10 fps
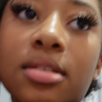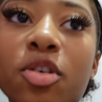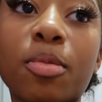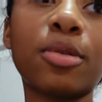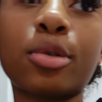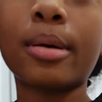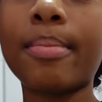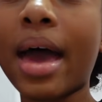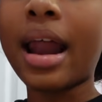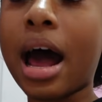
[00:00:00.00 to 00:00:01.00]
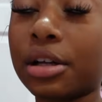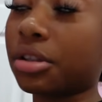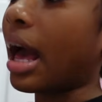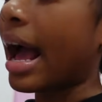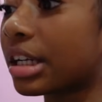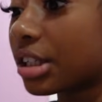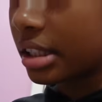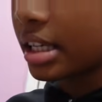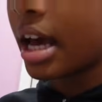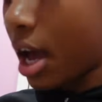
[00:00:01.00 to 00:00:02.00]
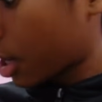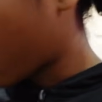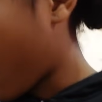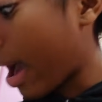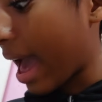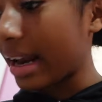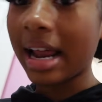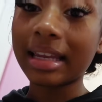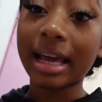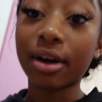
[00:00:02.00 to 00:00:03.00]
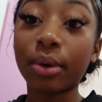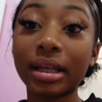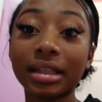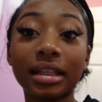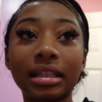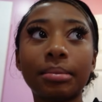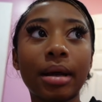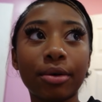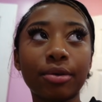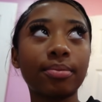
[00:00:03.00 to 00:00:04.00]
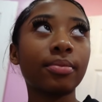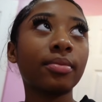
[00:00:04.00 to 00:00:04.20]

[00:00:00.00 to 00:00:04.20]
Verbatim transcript: So before bed, I'll actually go ahead and like quickly clean my room.